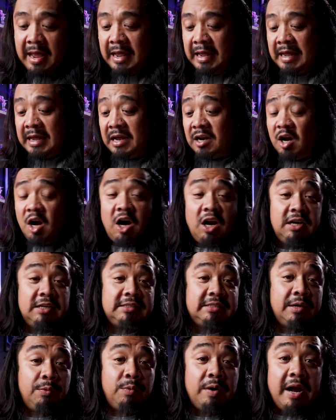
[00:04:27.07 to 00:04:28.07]
and
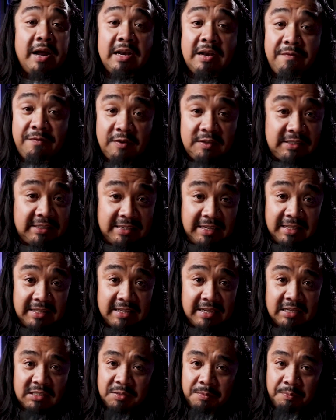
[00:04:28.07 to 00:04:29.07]
honestly, Ryan, if you see
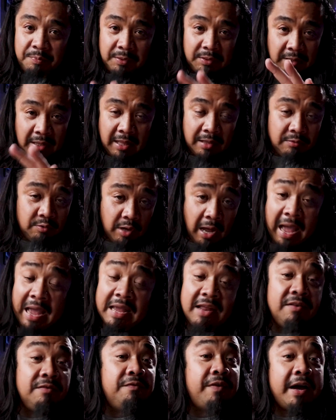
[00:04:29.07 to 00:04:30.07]
this, I
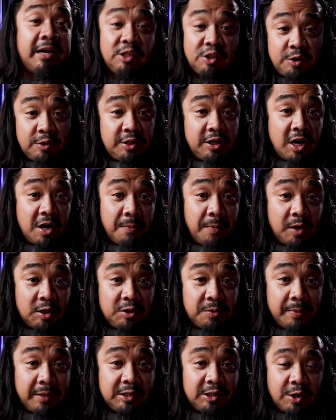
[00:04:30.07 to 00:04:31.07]
invite you to come
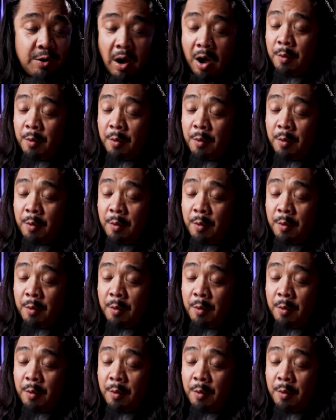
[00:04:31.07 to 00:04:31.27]
onto my show.